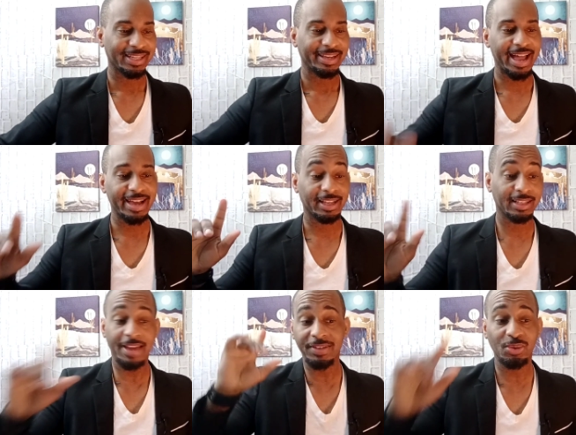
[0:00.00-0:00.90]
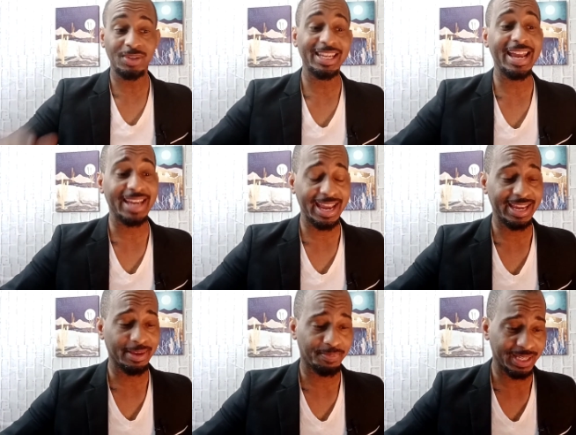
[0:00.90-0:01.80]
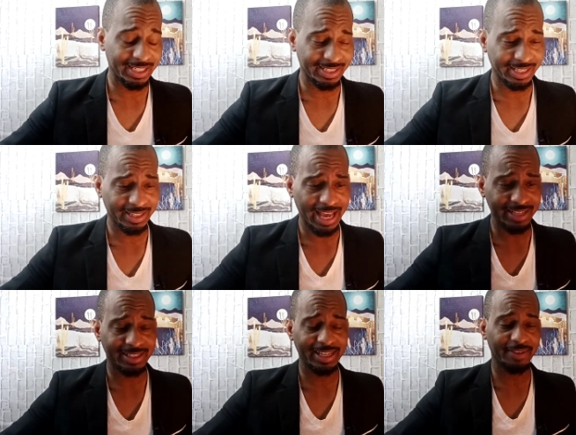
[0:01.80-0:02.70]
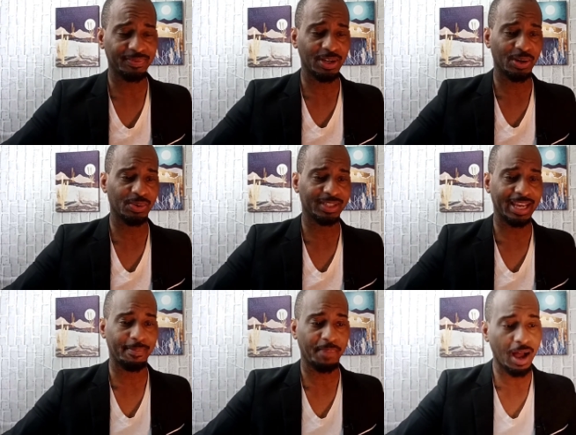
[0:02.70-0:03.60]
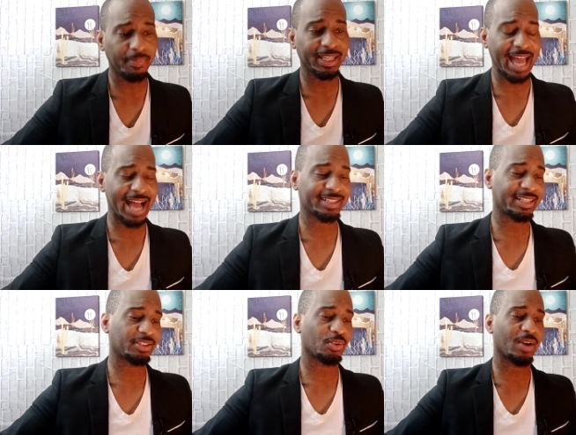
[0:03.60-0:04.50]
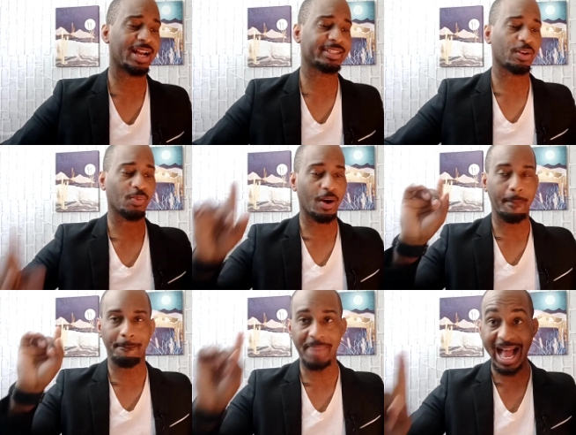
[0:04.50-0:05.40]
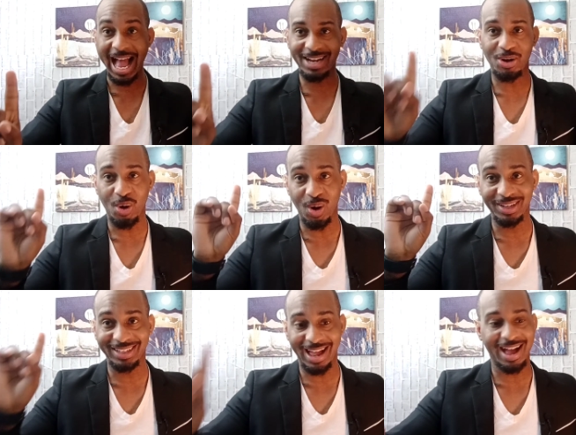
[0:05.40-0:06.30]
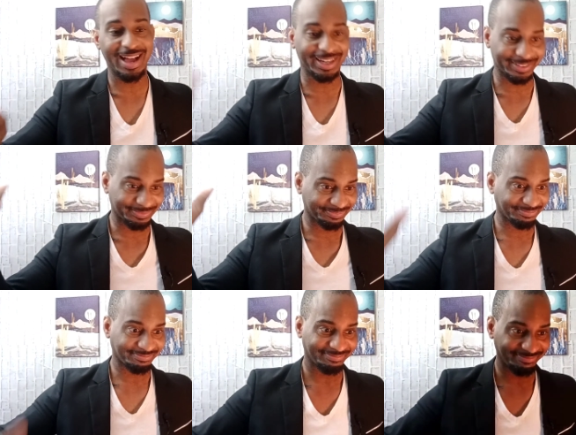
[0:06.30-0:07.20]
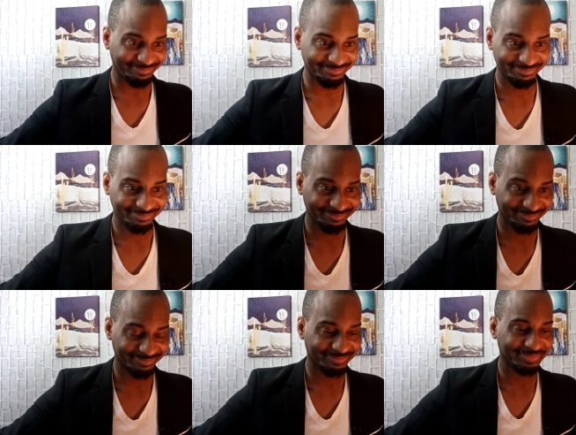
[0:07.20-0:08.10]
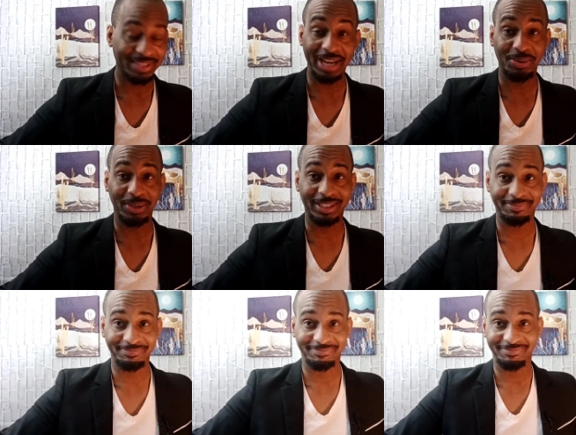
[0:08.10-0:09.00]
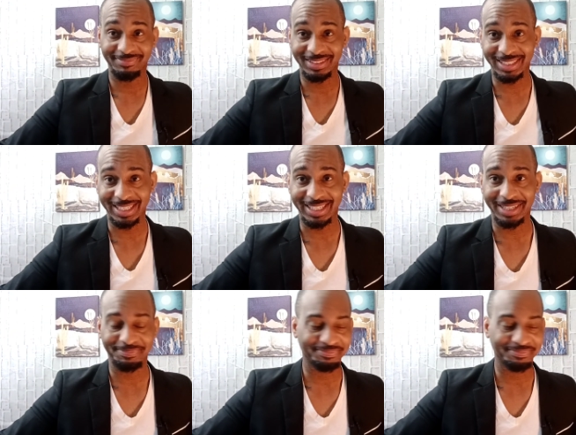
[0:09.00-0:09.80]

At 11:28 a.m. PDT, the SDF nodes and public access Horizon were back online. That quick, just like that.